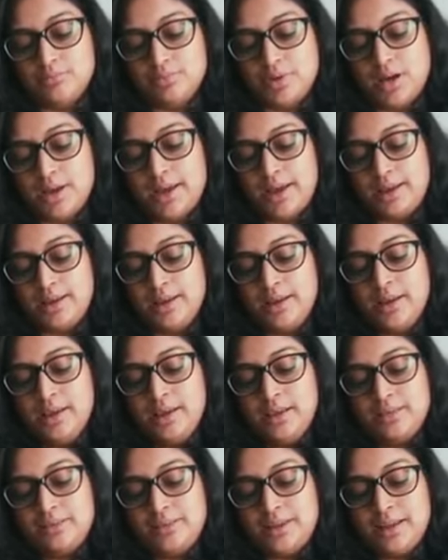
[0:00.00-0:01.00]
again
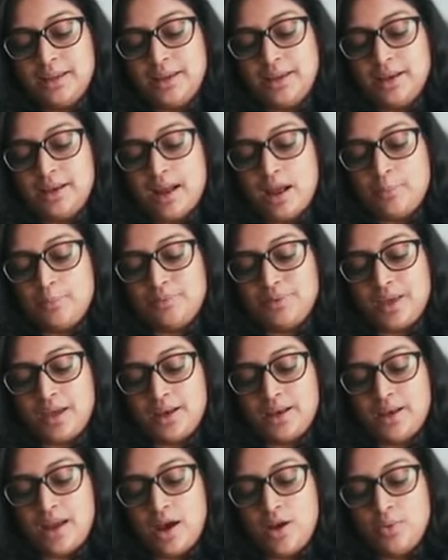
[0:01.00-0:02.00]
stick it
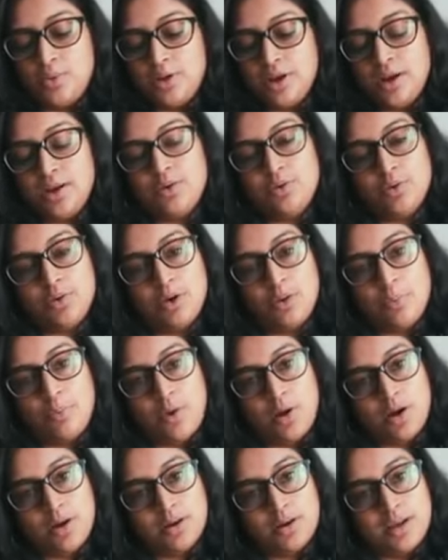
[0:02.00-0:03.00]
upside down into your
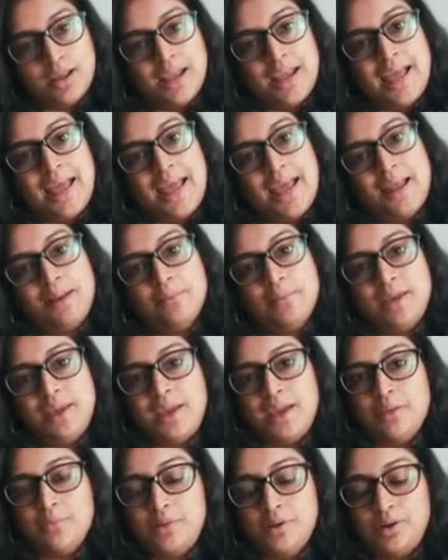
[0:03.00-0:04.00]
pot and be
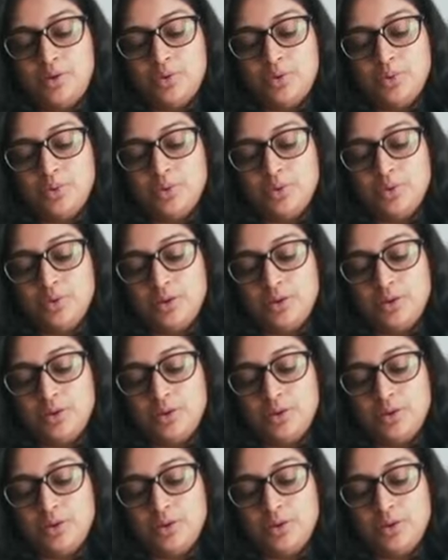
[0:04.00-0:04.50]
able to